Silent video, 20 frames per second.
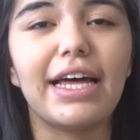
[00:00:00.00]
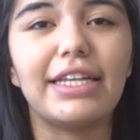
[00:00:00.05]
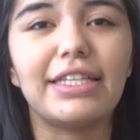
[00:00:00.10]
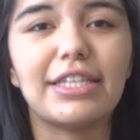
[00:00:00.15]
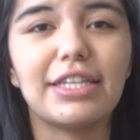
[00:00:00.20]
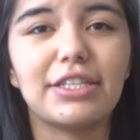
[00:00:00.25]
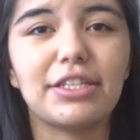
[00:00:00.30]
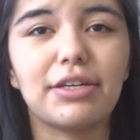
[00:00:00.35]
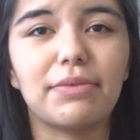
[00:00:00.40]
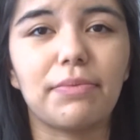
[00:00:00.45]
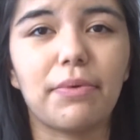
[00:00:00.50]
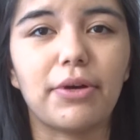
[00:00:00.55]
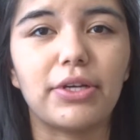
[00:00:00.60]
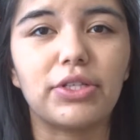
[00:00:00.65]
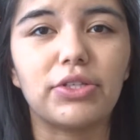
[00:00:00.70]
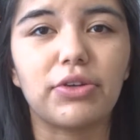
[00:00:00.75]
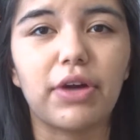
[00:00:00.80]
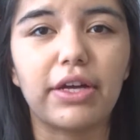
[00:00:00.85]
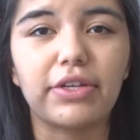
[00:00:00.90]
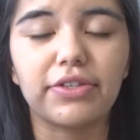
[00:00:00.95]
tinted
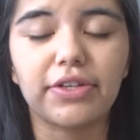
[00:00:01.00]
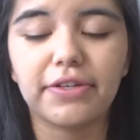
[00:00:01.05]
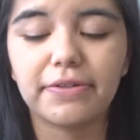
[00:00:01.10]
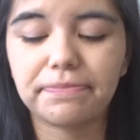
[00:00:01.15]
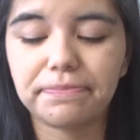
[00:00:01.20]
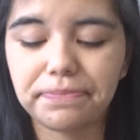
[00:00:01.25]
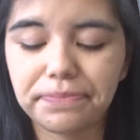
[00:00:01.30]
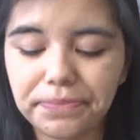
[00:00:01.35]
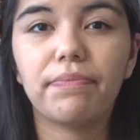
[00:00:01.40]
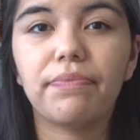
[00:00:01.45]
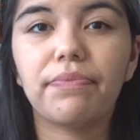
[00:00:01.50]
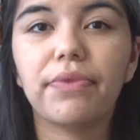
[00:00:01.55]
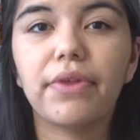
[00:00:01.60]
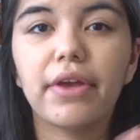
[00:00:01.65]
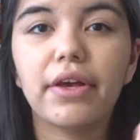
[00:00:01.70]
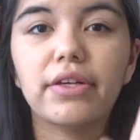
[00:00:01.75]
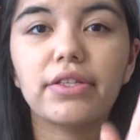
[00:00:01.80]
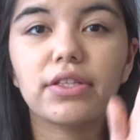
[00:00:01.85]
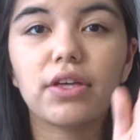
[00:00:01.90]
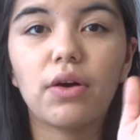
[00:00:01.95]
moisturizer.
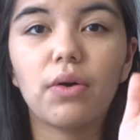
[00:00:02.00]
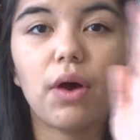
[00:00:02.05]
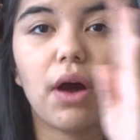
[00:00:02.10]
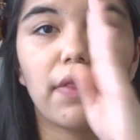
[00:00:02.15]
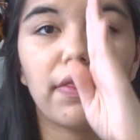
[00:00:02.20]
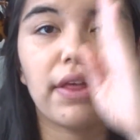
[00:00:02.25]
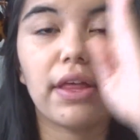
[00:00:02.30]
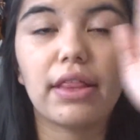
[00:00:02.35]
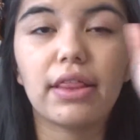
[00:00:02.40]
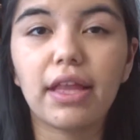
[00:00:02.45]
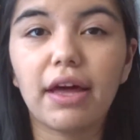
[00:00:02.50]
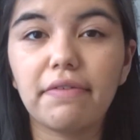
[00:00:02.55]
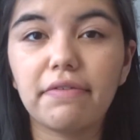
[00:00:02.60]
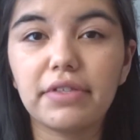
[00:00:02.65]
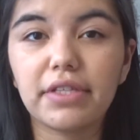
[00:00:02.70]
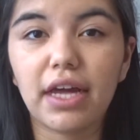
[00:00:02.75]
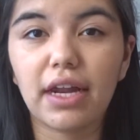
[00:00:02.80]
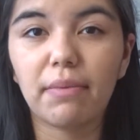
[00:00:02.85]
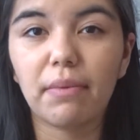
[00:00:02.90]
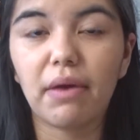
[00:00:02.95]
So on the left
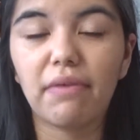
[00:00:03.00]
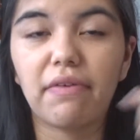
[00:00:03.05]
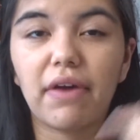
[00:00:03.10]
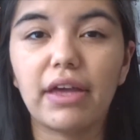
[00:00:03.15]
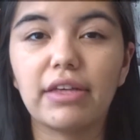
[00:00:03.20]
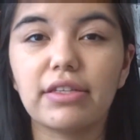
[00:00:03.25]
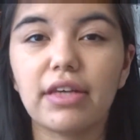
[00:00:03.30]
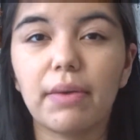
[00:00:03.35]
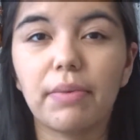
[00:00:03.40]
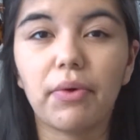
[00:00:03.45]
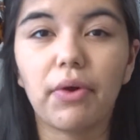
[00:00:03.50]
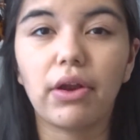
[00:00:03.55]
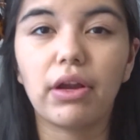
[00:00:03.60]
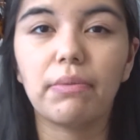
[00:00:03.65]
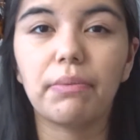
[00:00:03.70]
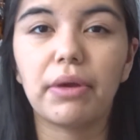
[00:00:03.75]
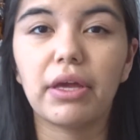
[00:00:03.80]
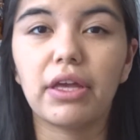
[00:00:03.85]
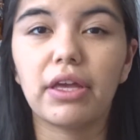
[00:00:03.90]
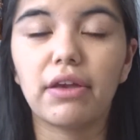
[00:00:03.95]
side of my face, I'm going
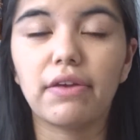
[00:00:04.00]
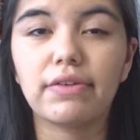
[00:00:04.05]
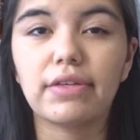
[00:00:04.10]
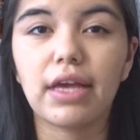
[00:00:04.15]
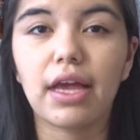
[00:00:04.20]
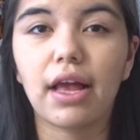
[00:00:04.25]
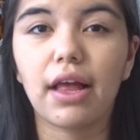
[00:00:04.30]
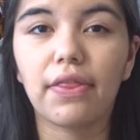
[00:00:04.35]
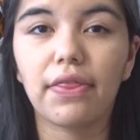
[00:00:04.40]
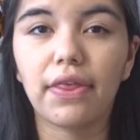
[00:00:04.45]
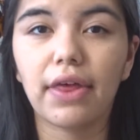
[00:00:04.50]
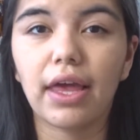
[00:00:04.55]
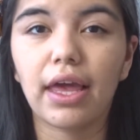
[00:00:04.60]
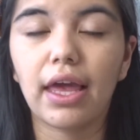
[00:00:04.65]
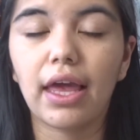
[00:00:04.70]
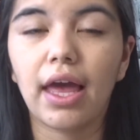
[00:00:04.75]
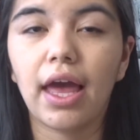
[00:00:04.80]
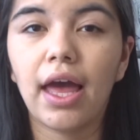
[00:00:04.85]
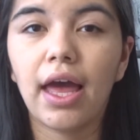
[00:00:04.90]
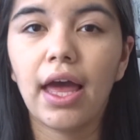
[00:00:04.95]
to be using
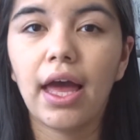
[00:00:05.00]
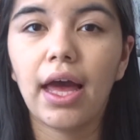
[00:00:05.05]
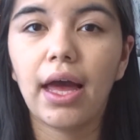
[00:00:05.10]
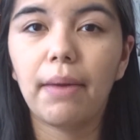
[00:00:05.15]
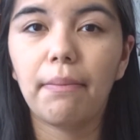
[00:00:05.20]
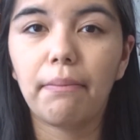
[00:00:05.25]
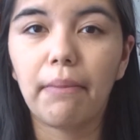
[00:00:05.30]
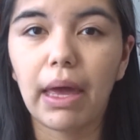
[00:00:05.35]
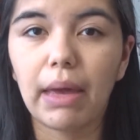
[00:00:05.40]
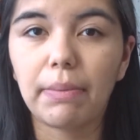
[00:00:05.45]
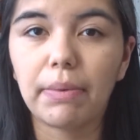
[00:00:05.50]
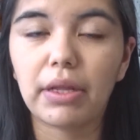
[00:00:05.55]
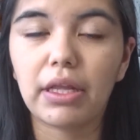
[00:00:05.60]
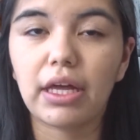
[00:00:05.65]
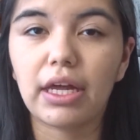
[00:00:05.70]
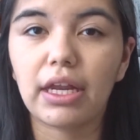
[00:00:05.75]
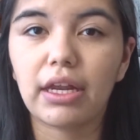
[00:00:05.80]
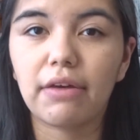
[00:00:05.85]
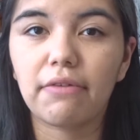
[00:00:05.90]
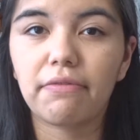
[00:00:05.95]
the
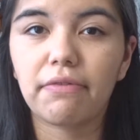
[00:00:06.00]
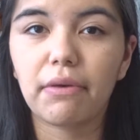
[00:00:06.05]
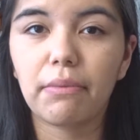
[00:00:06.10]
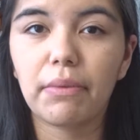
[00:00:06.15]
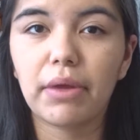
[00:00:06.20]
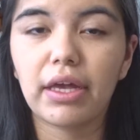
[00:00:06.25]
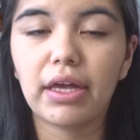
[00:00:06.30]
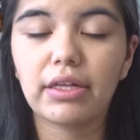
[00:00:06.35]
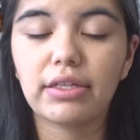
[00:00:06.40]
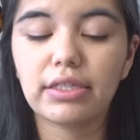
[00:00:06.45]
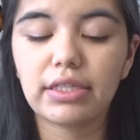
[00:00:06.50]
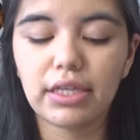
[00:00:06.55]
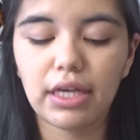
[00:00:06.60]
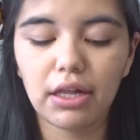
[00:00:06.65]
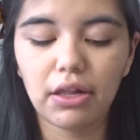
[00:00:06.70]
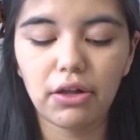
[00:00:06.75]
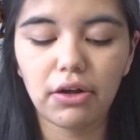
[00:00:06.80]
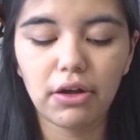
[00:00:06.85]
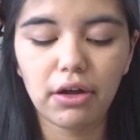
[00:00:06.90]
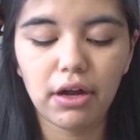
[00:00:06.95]
Maybelline Fit Me
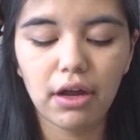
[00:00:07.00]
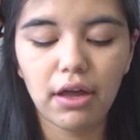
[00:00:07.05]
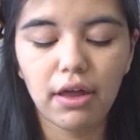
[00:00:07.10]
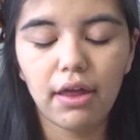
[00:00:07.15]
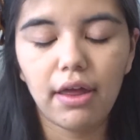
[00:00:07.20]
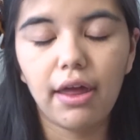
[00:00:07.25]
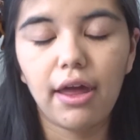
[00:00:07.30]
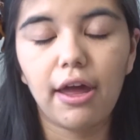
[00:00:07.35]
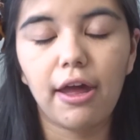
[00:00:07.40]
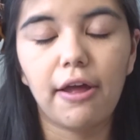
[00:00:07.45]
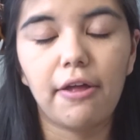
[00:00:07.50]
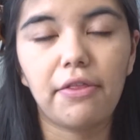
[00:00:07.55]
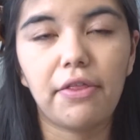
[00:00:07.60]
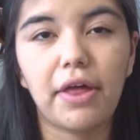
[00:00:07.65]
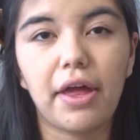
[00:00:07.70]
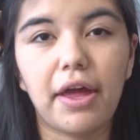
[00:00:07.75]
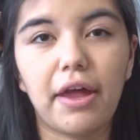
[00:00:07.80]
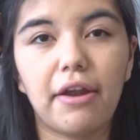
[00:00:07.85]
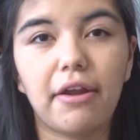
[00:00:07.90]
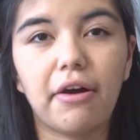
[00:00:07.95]
Concealer, and
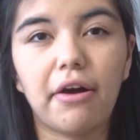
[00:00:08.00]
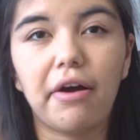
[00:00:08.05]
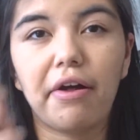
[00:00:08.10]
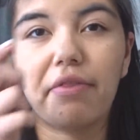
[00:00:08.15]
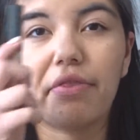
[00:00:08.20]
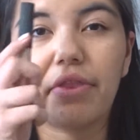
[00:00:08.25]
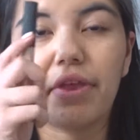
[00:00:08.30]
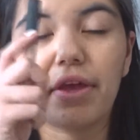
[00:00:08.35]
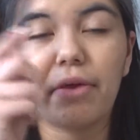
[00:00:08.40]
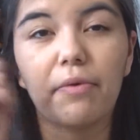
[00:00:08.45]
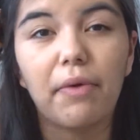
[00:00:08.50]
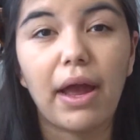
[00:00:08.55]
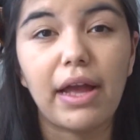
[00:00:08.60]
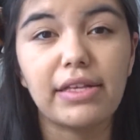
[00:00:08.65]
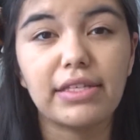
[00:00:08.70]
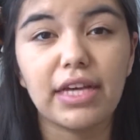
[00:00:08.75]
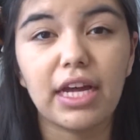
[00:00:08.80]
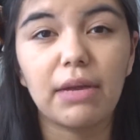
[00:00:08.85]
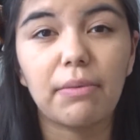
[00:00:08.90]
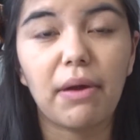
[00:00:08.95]
then on the
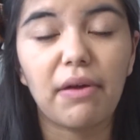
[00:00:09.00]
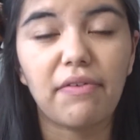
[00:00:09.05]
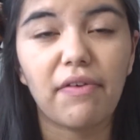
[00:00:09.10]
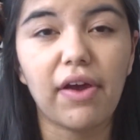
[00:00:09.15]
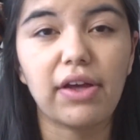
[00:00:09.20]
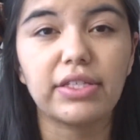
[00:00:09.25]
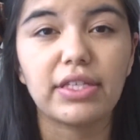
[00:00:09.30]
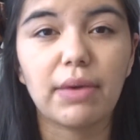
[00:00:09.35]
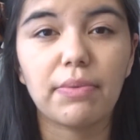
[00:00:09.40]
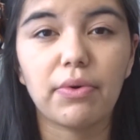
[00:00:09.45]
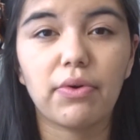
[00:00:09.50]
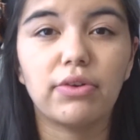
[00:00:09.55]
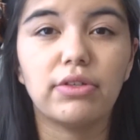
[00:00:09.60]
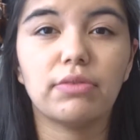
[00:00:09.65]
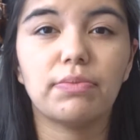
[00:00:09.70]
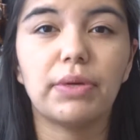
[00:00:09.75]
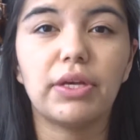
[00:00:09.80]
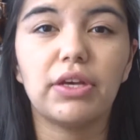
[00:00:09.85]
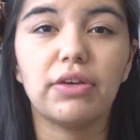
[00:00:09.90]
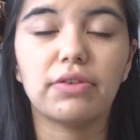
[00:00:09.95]
right side of my face, I'm going
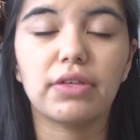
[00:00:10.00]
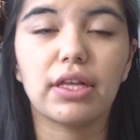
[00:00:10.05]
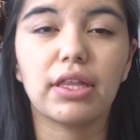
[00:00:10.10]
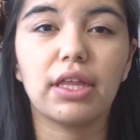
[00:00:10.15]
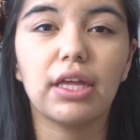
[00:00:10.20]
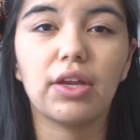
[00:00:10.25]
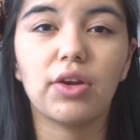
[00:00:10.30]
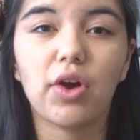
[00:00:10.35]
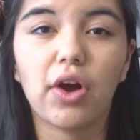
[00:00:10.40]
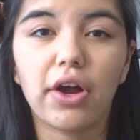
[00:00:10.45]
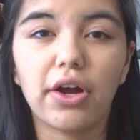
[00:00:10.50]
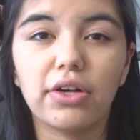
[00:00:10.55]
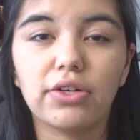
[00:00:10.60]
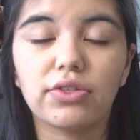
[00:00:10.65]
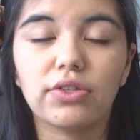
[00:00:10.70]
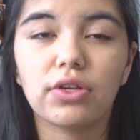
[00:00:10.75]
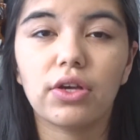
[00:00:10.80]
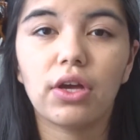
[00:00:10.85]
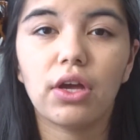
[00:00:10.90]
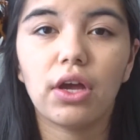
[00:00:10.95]
to be using the NARS